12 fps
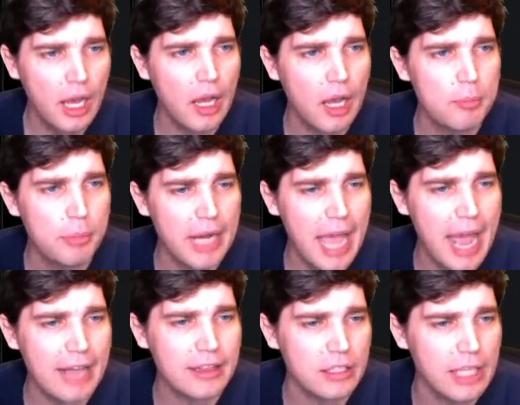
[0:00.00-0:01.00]
um, but
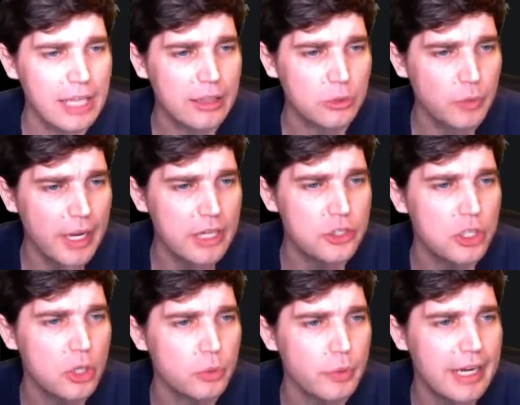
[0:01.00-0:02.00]
at the at the
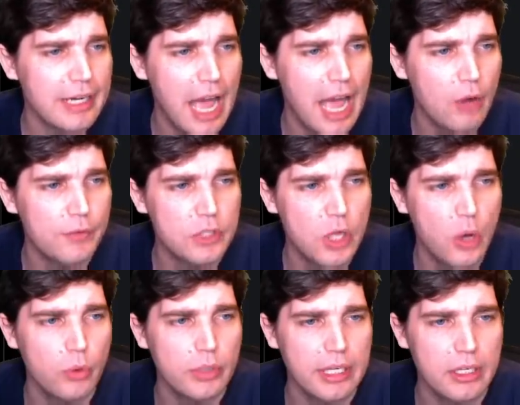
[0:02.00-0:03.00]
ratio right now if you
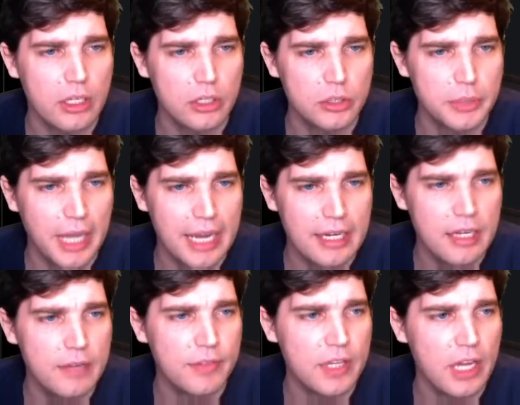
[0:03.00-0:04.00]
don't include any of the